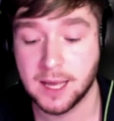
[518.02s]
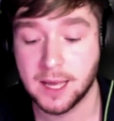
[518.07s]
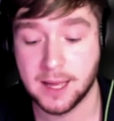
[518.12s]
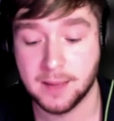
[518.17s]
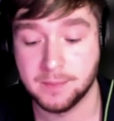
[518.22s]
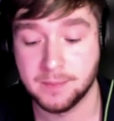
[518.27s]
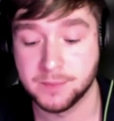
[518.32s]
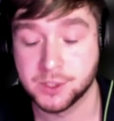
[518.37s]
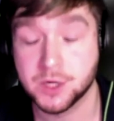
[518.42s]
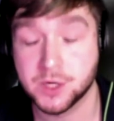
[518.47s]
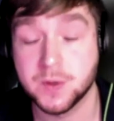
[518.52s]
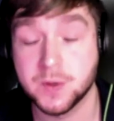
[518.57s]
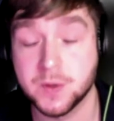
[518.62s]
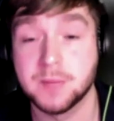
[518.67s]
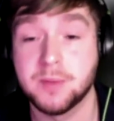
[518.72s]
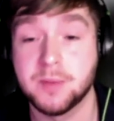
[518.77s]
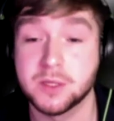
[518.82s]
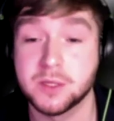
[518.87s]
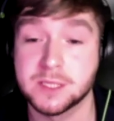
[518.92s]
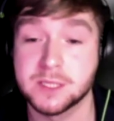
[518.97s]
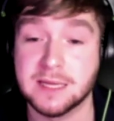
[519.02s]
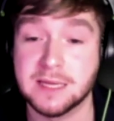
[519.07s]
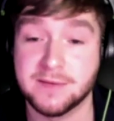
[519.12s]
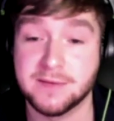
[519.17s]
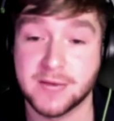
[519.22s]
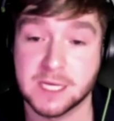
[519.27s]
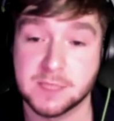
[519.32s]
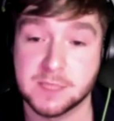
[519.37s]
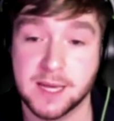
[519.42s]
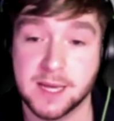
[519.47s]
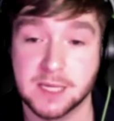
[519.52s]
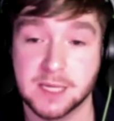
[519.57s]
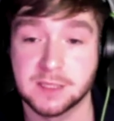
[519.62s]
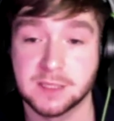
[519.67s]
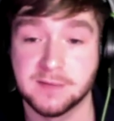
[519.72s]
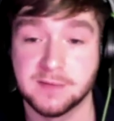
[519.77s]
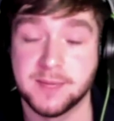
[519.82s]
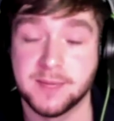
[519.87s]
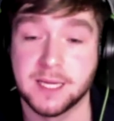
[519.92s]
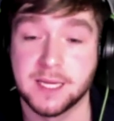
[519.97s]
showing the positive aspects
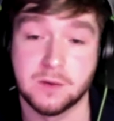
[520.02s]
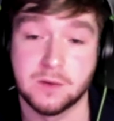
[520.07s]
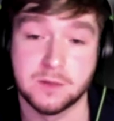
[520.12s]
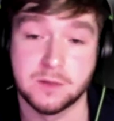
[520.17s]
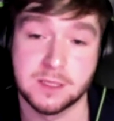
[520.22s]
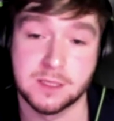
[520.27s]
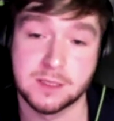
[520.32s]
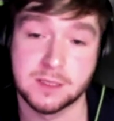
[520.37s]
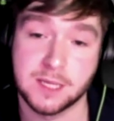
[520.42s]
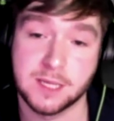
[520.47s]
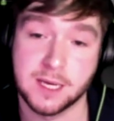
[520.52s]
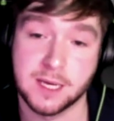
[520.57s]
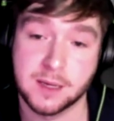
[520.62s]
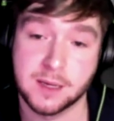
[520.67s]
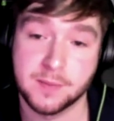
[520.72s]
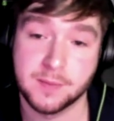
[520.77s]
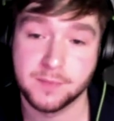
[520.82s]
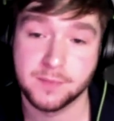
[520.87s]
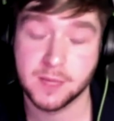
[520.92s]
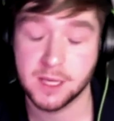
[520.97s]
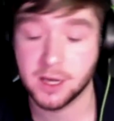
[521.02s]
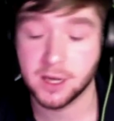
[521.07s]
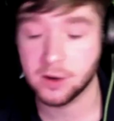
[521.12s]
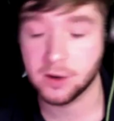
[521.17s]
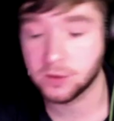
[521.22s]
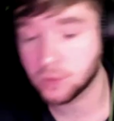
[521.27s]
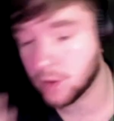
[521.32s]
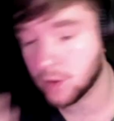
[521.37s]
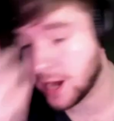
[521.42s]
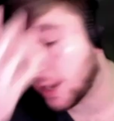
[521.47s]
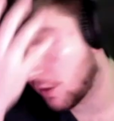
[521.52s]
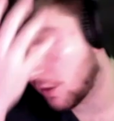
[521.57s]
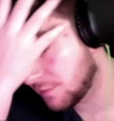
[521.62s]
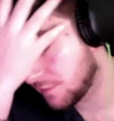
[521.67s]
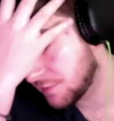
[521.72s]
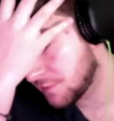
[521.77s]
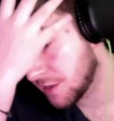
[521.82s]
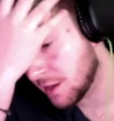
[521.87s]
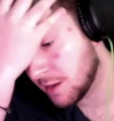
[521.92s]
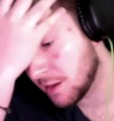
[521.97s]
of being autistic. Quite
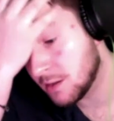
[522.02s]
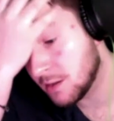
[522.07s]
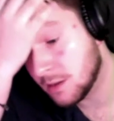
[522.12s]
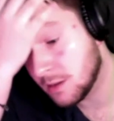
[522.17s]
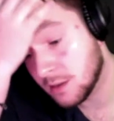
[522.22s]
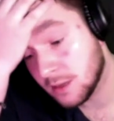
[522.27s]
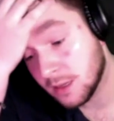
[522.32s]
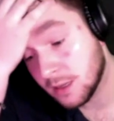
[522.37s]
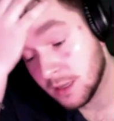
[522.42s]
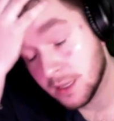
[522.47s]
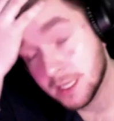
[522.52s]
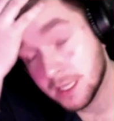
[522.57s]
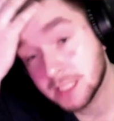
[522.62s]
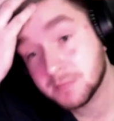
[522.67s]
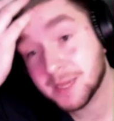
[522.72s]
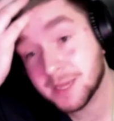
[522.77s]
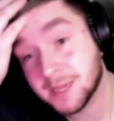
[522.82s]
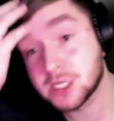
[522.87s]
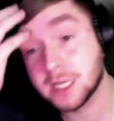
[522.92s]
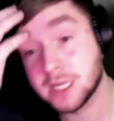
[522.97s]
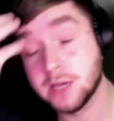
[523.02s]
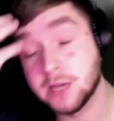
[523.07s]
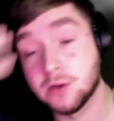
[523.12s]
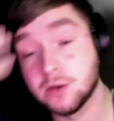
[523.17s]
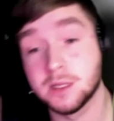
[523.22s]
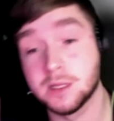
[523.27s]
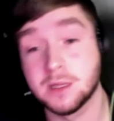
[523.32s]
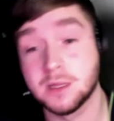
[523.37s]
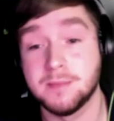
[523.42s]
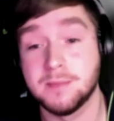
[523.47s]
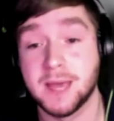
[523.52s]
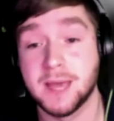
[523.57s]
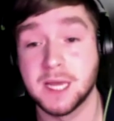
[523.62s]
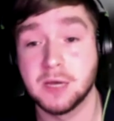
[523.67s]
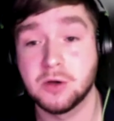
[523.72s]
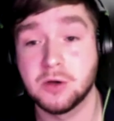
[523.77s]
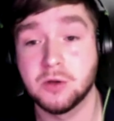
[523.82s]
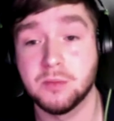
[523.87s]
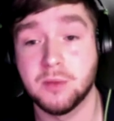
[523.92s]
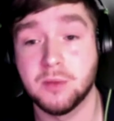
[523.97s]
often, especially under the
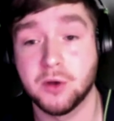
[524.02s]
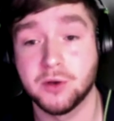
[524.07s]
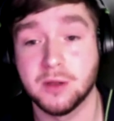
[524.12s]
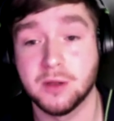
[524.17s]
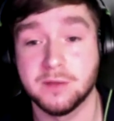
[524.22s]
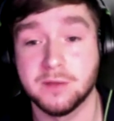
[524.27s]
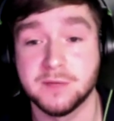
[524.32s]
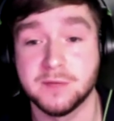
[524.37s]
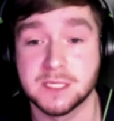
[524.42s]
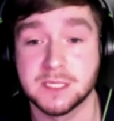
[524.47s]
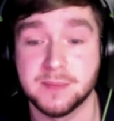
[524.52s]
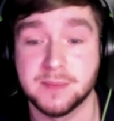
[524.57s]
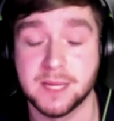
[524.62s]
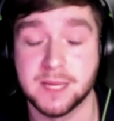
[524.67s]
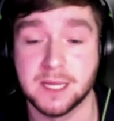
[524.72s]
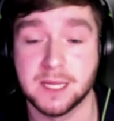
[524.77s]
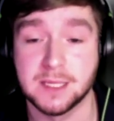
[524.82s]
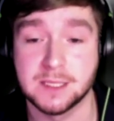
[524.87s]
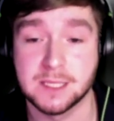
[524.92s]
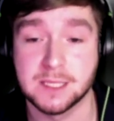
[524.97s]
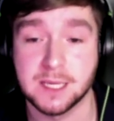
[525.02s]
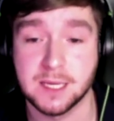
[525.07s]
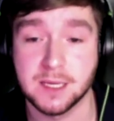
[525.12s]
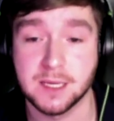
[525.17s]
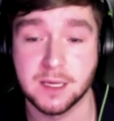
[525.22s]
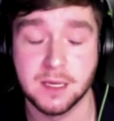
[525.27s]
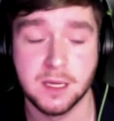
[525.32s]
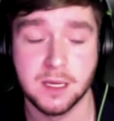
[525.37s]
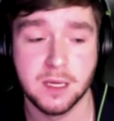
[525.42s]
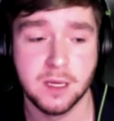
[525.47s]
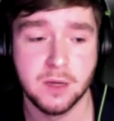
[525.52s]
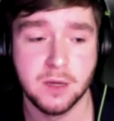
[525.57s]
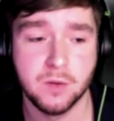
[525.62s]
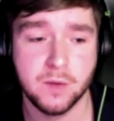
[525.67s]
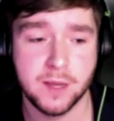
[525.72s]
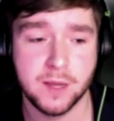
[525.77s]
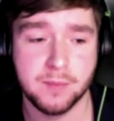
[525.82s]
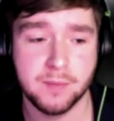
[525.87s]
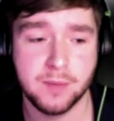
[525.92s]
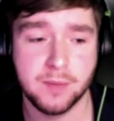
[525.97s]
medical model of disability,
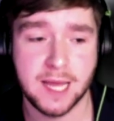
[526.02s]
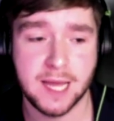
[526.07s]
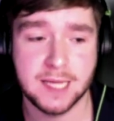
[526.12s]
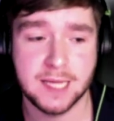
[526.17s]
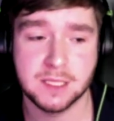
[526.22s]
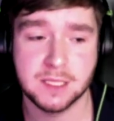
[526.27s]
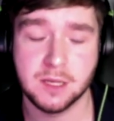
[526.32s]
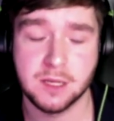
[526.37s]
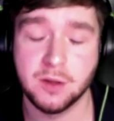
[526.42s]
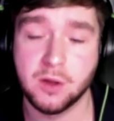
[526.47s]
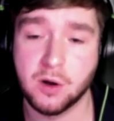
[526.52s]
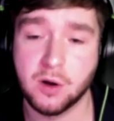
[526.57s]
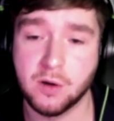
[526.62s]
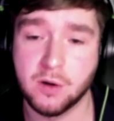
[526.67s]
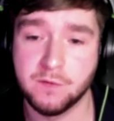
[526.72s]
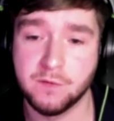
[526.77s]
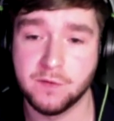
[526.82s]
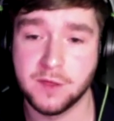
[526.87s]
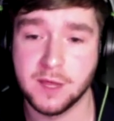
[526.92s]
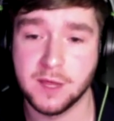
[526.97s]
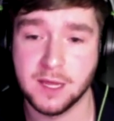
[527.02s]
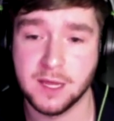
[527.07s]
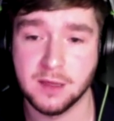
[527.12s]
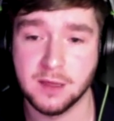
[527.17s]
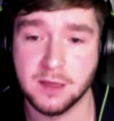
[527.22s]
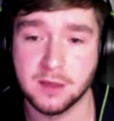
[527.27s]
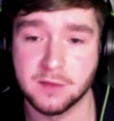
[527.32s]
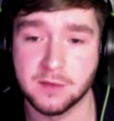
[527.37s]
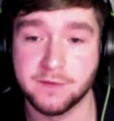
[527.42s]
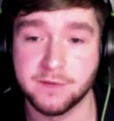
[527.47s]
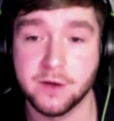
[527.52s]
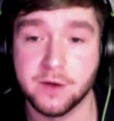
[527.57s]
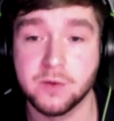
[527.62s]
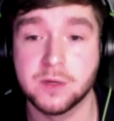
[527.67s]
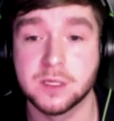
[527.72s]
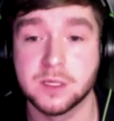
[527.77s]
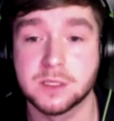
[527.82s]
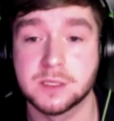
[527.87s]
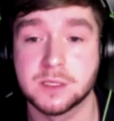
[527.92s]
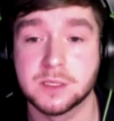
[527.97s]
we place a lot of the
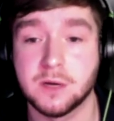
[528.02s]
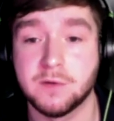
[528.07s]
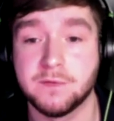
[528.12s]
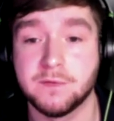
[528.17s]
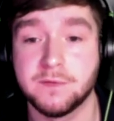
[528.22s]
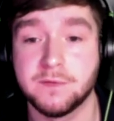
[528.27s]
focus of